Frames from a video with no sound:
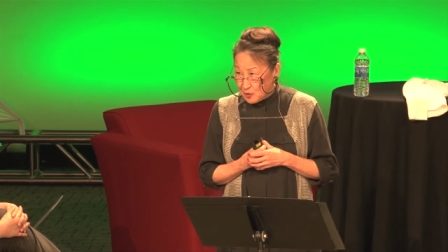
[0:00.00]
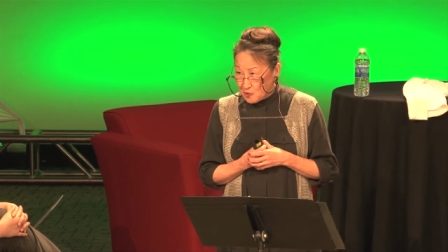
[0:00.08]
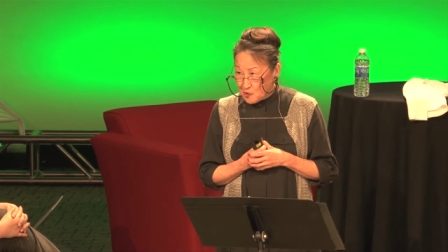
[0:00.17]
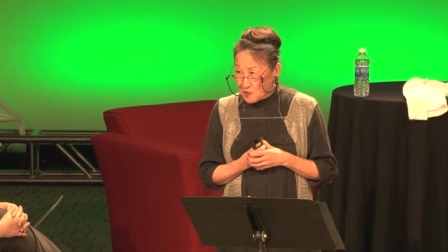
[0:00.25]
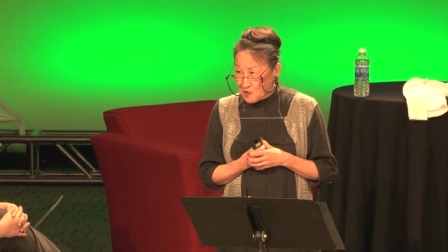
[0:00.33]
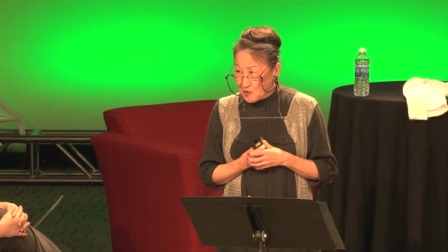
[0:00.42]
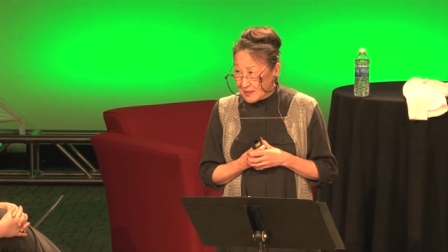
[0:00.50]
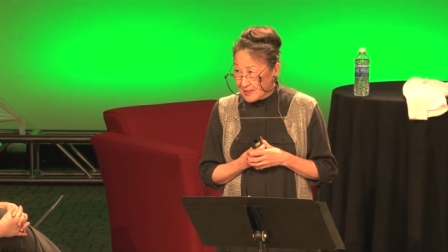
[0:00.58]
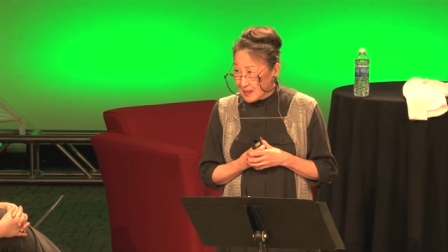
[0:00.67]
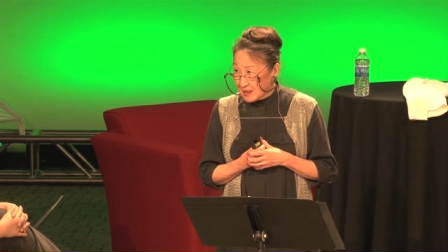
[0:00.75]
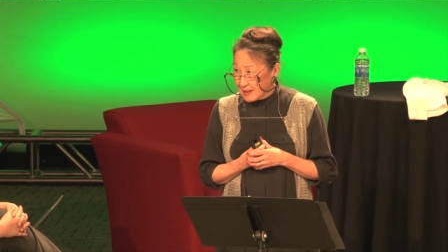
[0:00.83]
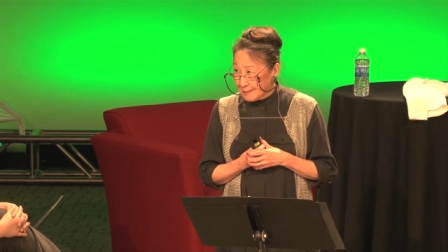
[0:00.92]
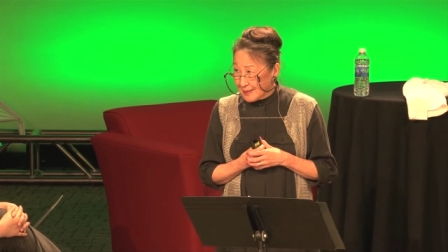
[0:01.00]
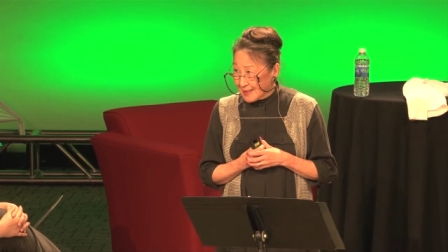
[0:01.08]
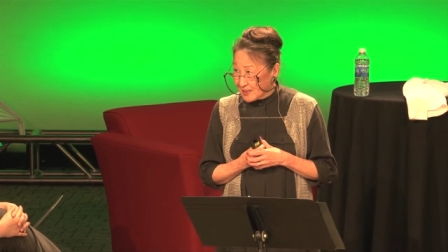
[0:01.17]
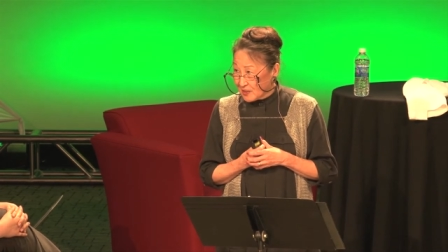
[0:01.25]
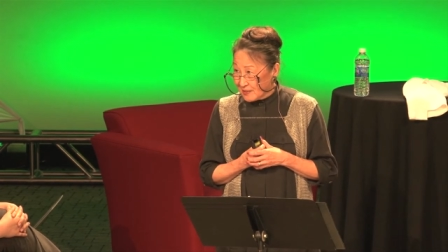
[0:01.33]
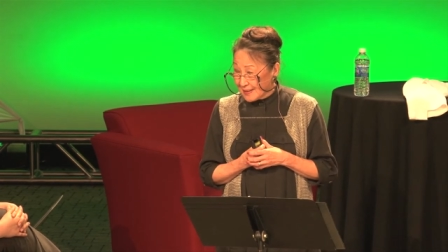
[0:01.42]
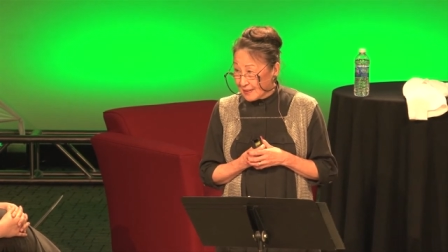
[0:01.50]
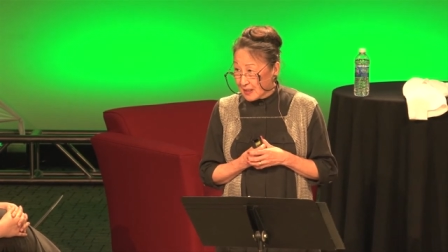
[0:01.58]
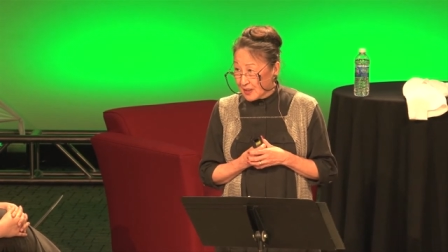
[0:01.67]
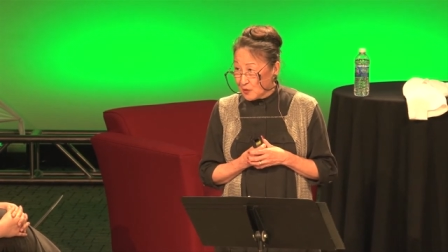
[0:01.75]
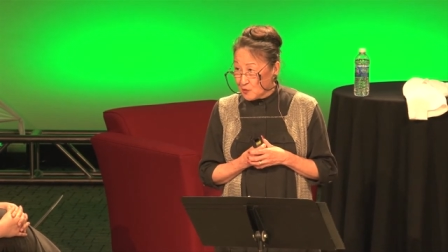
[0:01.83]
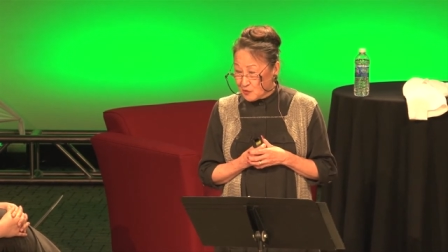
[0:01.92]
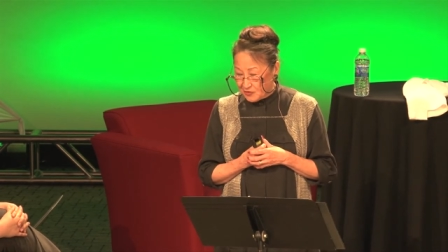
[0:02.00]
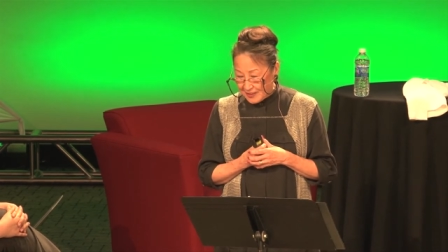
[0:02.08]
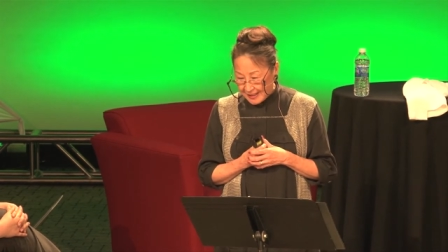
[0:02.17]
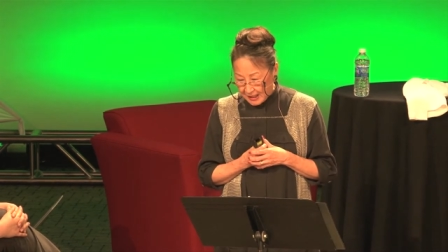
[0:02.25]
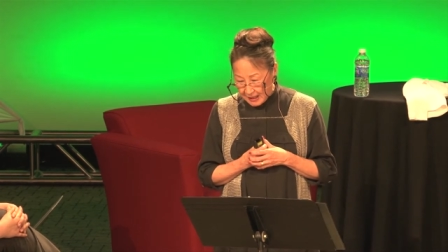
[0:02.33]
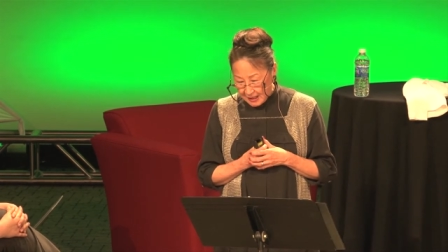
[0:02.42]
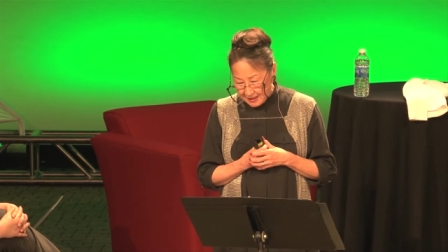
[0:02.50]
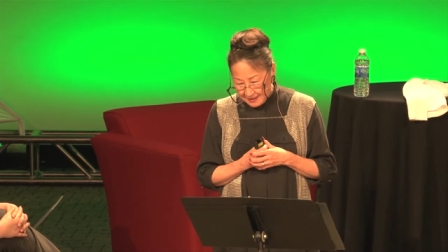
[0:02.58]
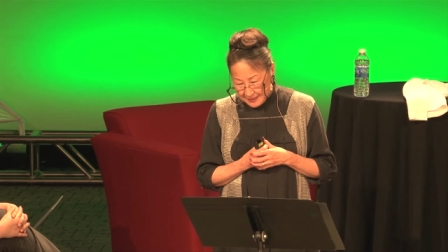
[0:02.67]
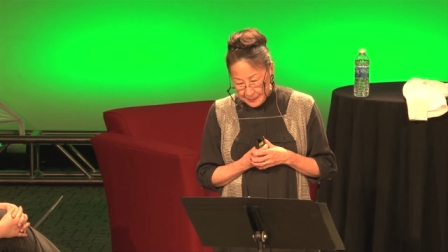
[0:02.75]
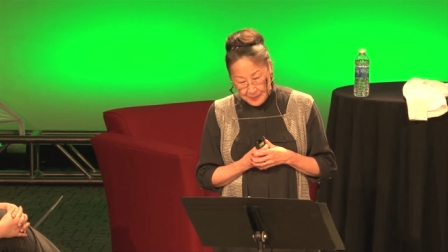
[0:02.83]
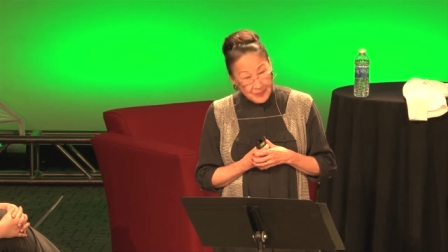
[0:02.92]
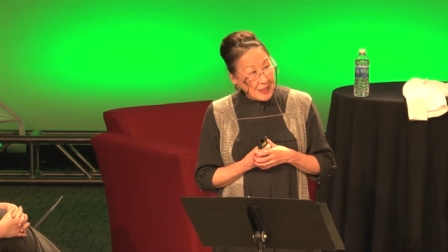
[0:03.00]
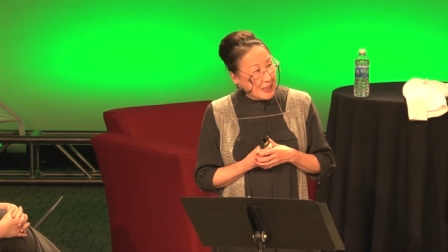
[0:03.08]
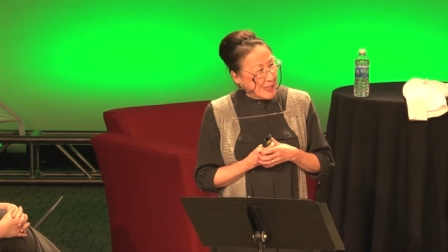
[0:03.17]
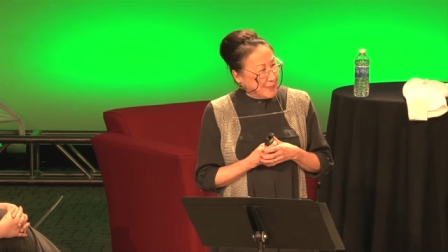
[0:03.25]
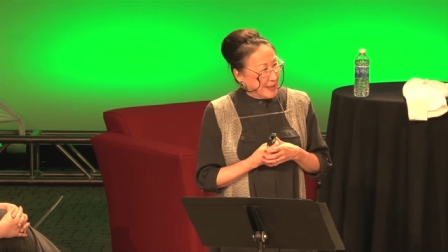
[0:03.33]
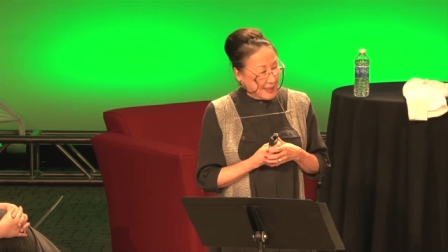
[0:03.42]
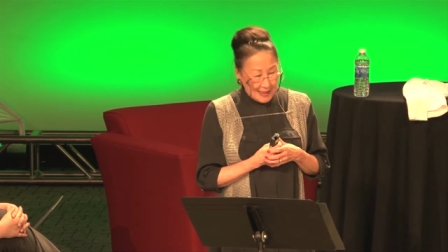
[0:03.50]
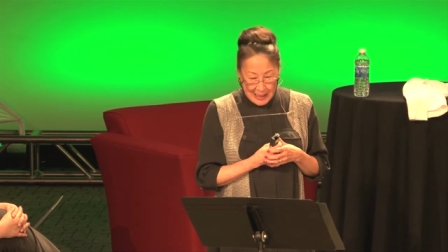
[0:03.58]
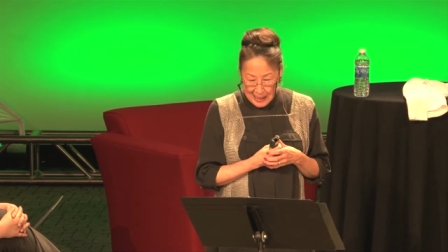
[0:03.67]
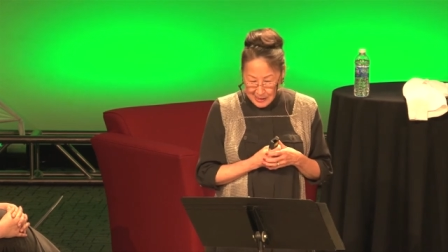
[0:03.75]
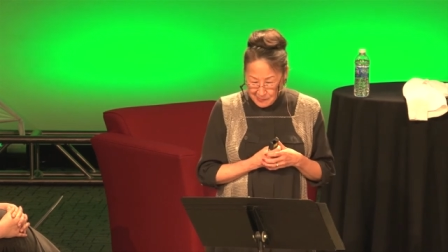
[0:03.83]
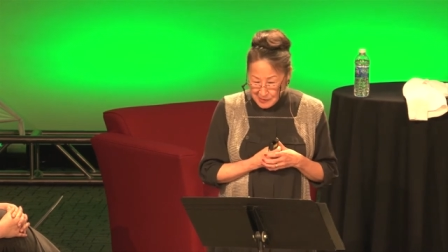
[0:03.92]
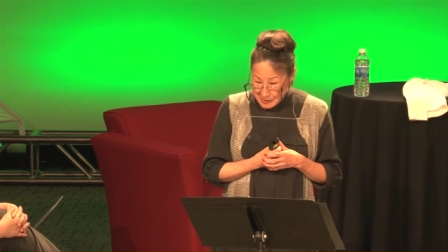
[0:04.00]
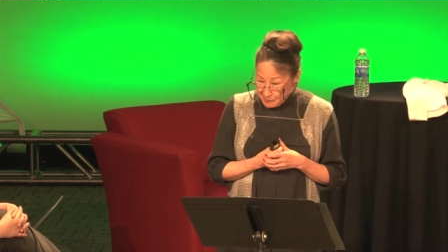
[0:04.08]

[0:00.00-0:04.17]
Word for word: Who is the imaginary tooth fairy? Meeting ha him